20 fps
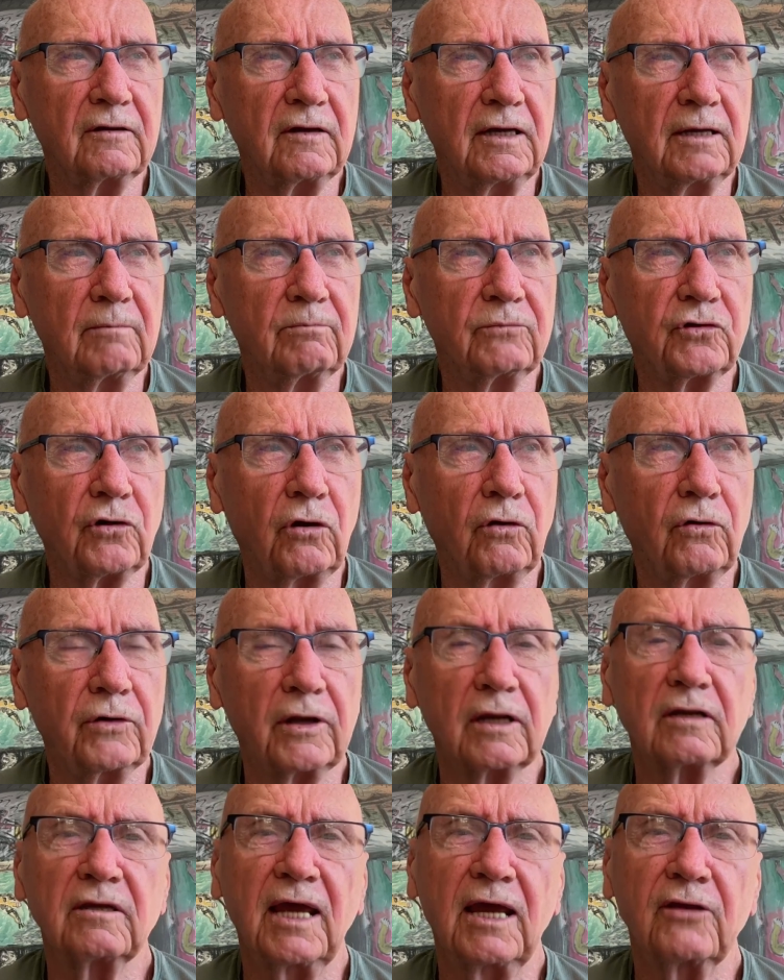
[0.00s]
team
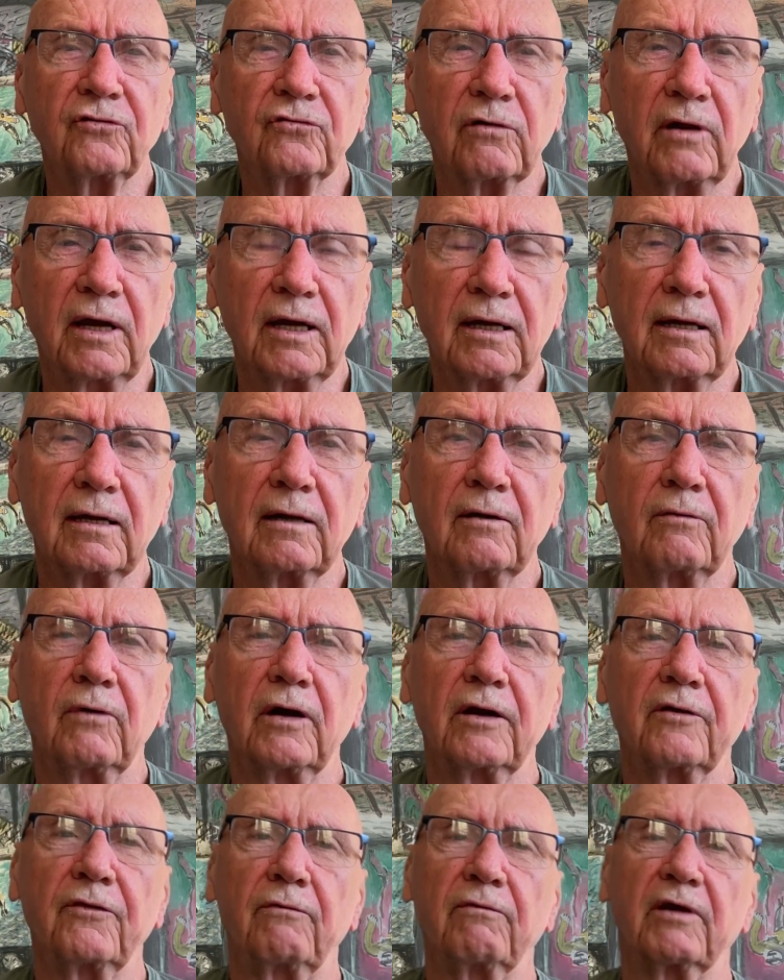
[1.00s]
towed a tent trailer
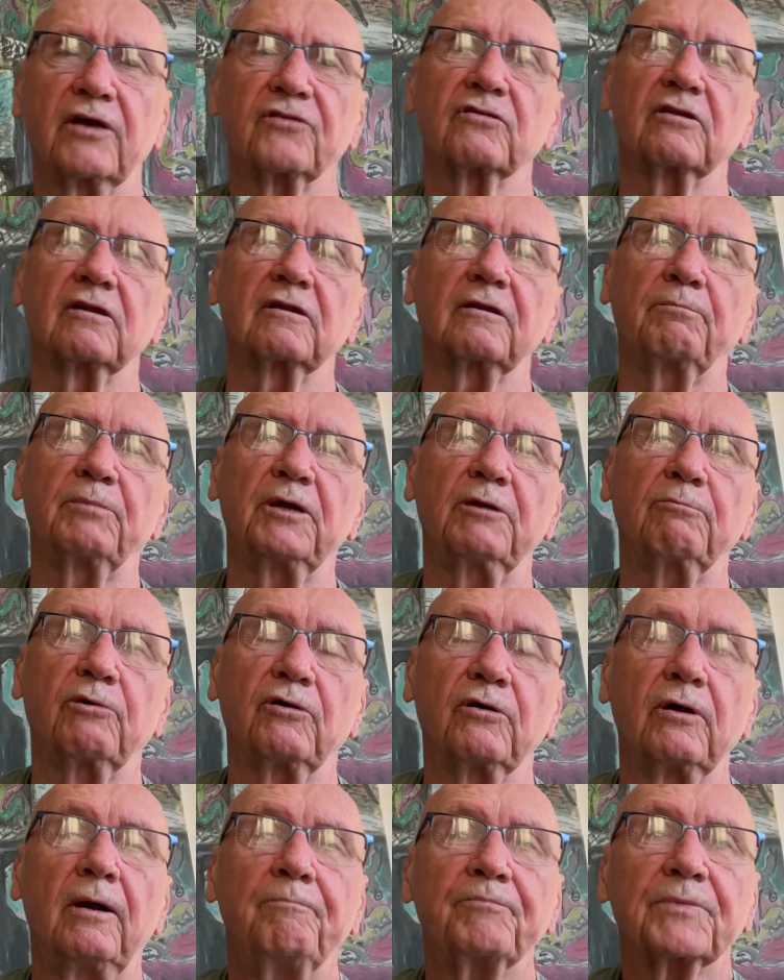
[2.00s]
where the rest of the
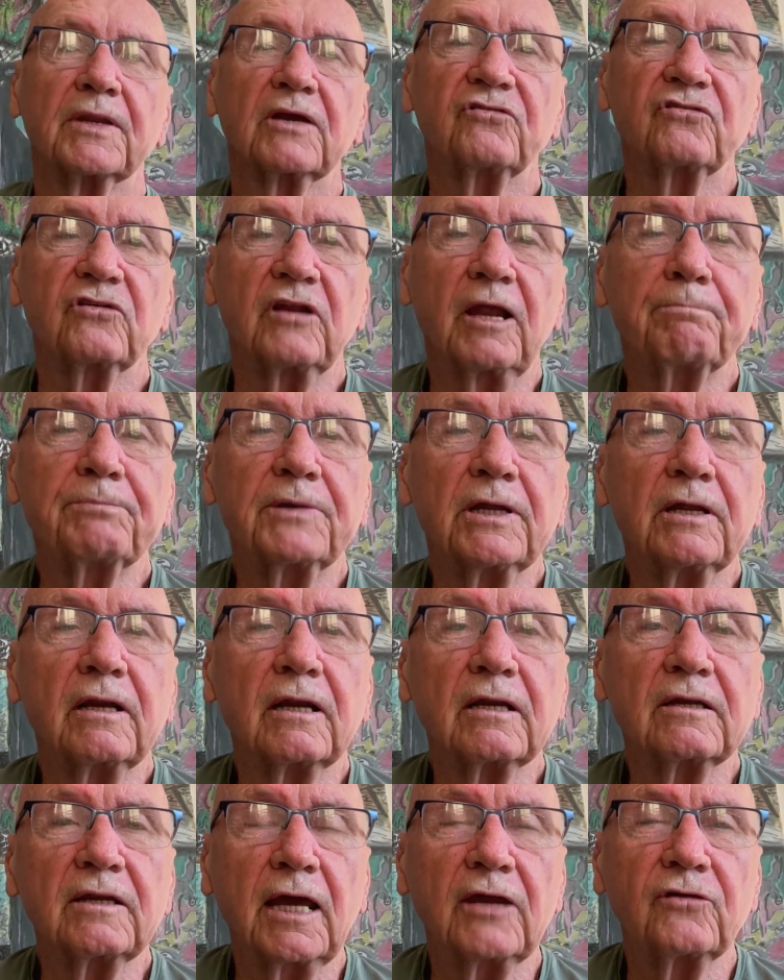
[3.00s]
people slept in
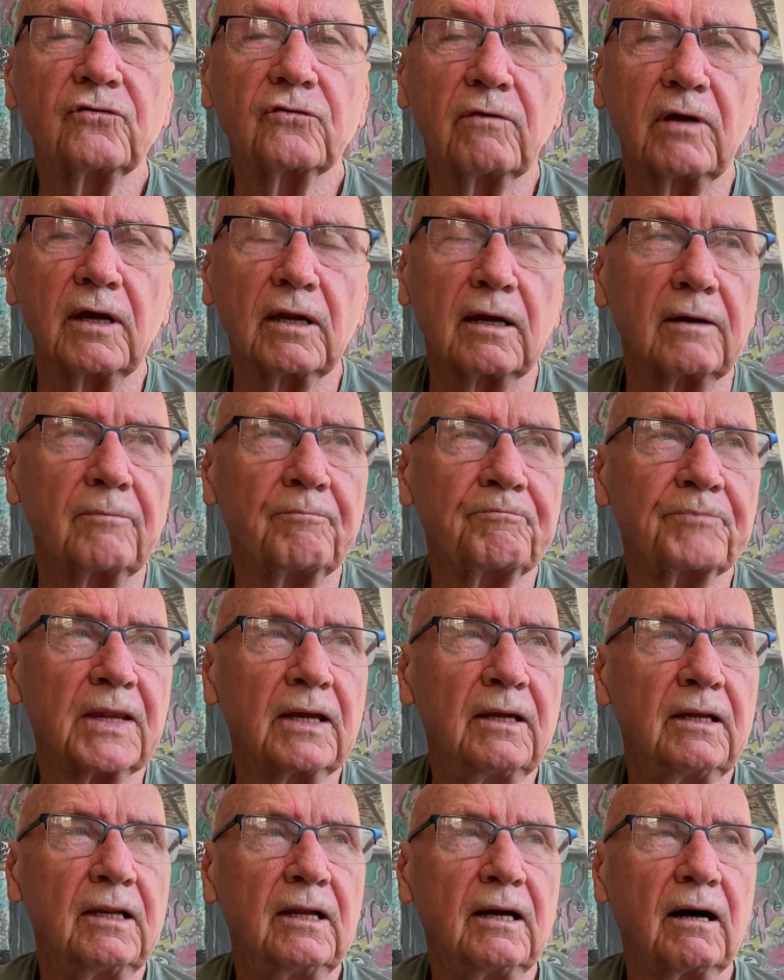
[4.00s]
the tent trailer,
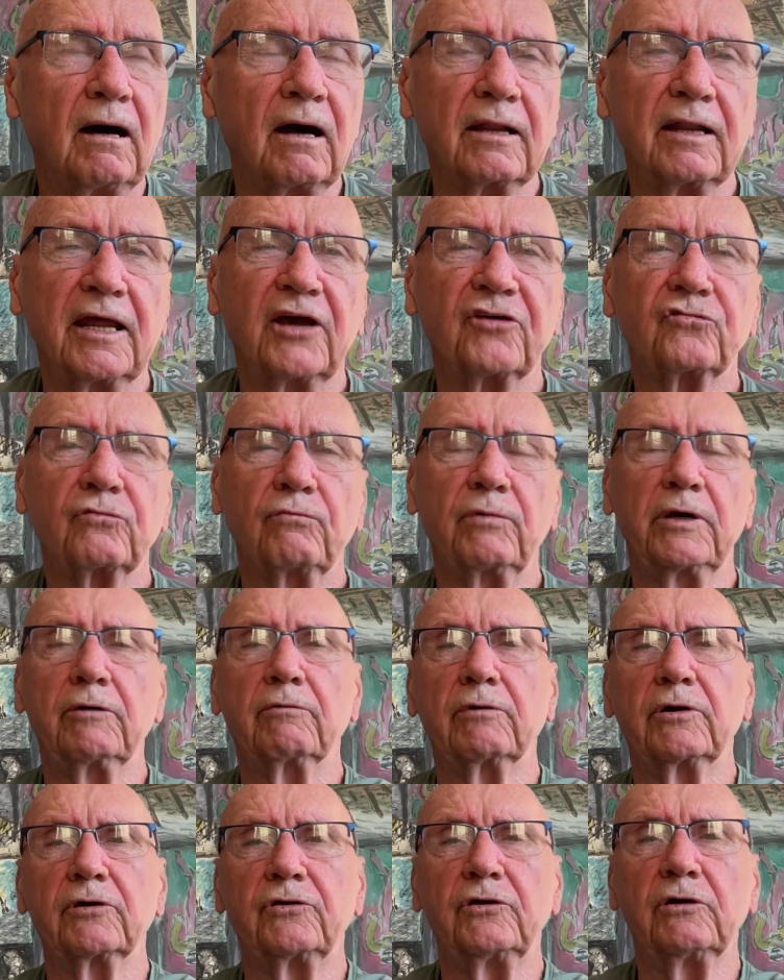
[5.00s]
unless we
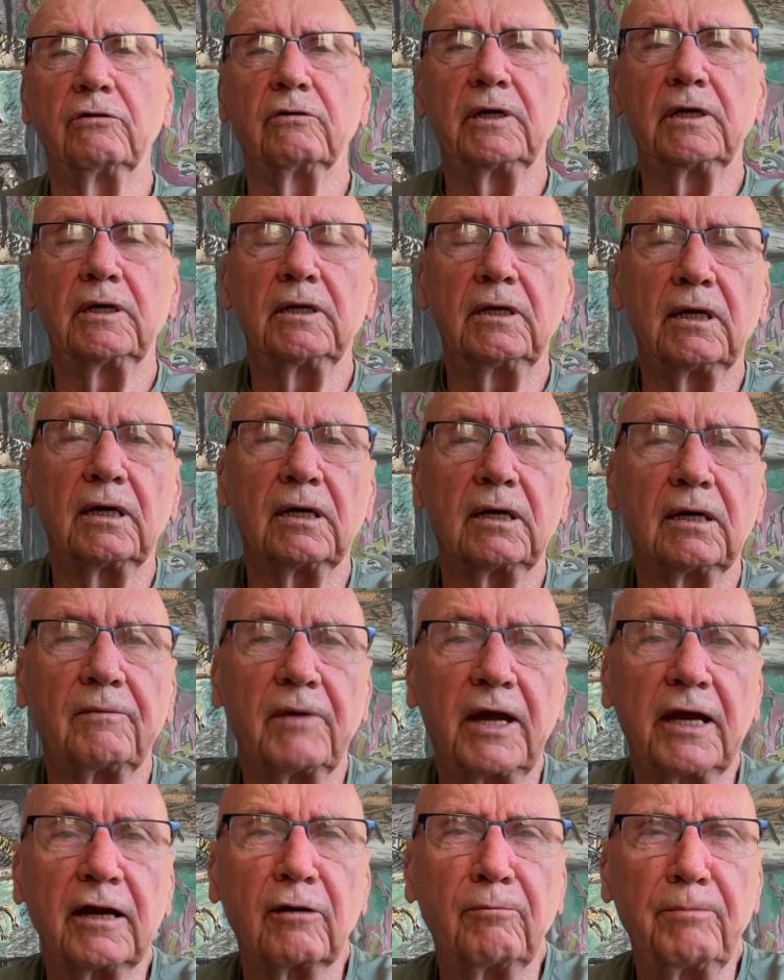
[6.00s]
were doing
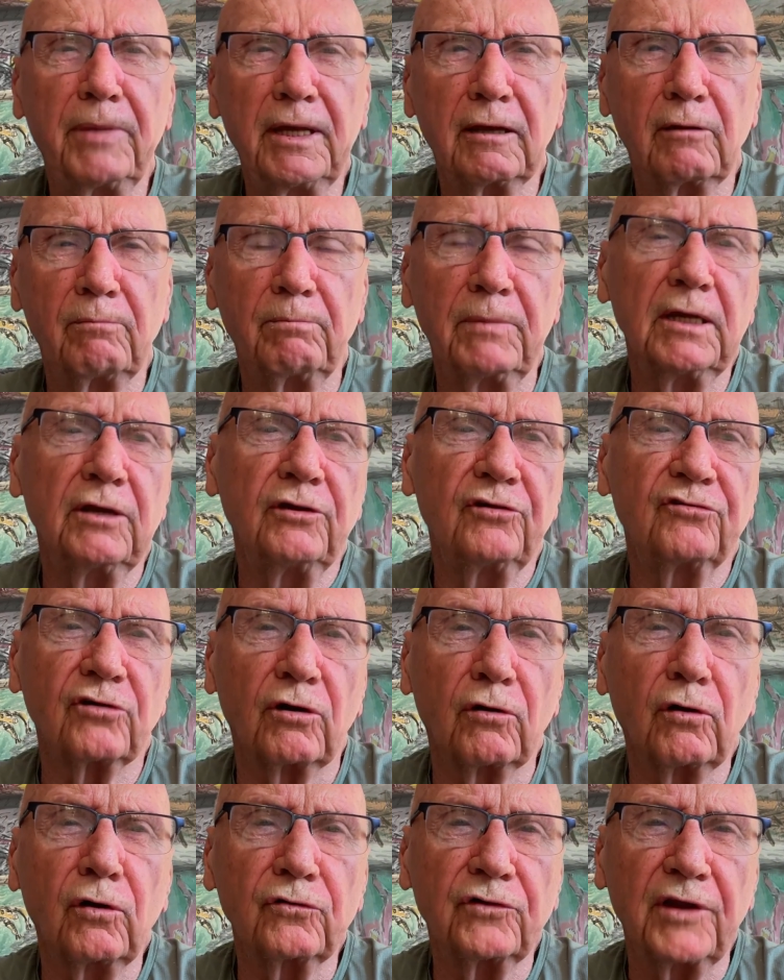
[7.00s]
Airbnbs
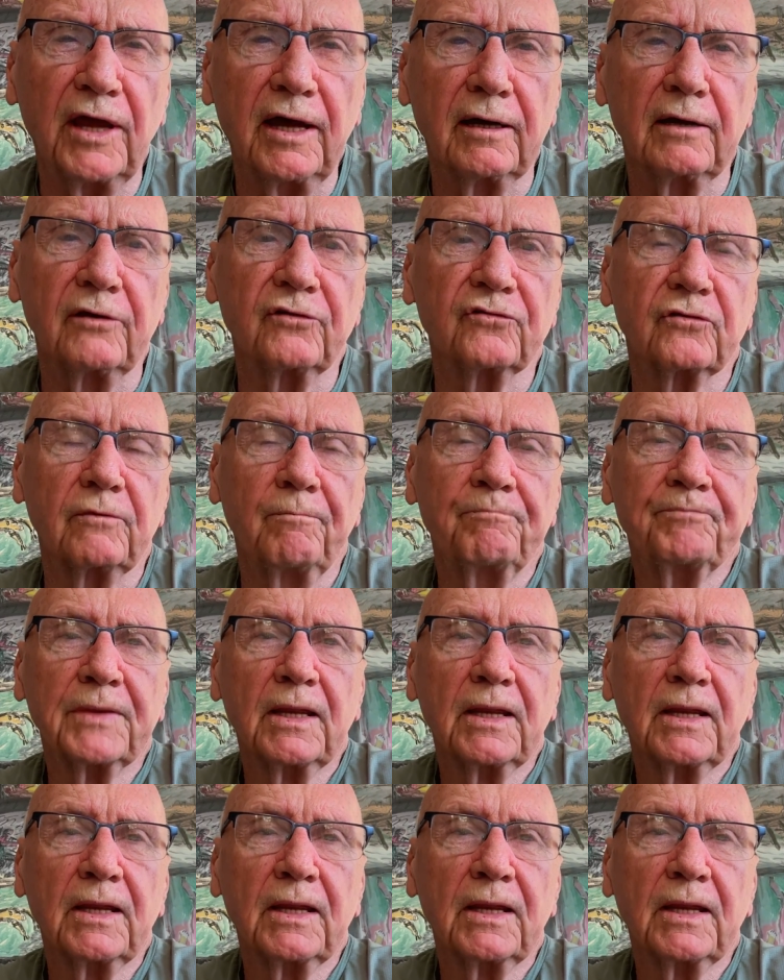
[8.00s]
or hotels.